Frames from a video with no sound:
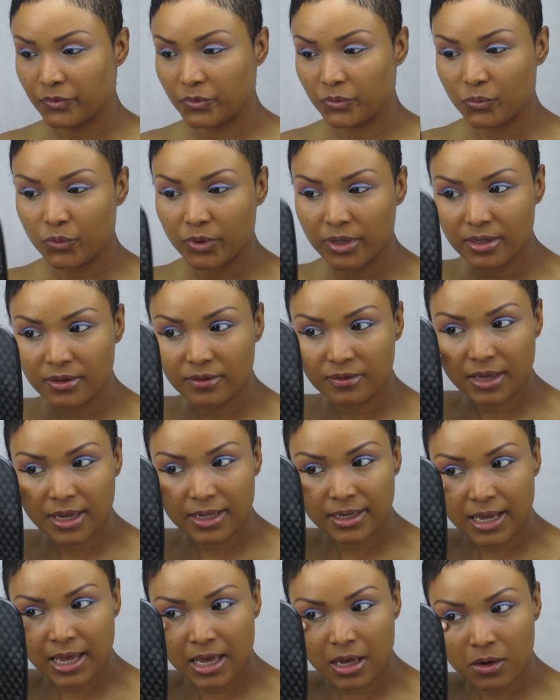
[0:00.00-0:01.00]
Wing
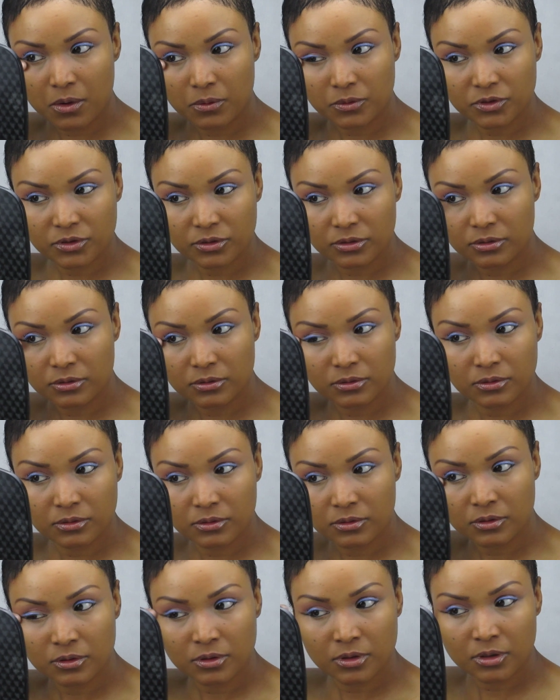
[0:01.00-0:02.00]
that out.
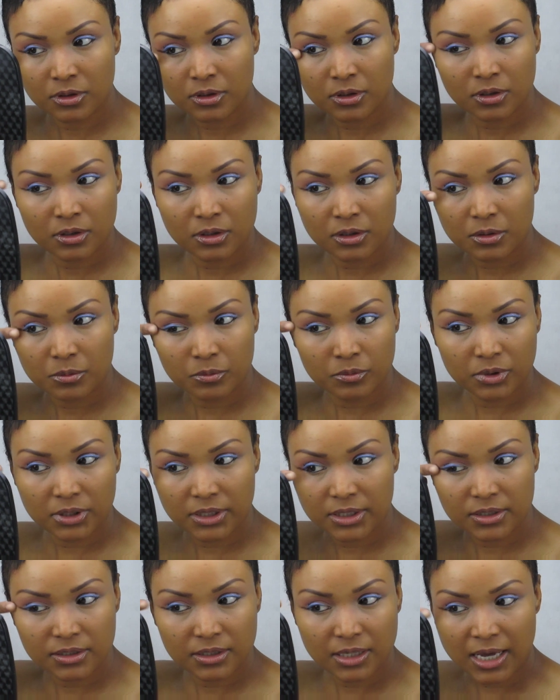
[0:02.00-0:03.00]

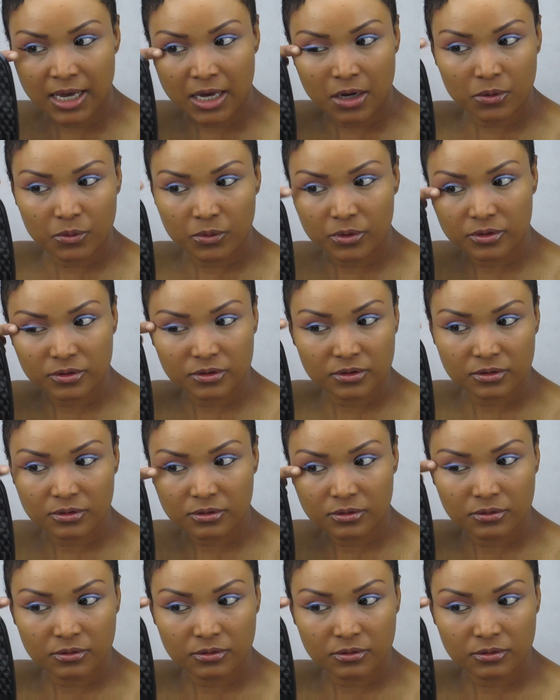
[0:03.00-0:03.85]
Blend outwards.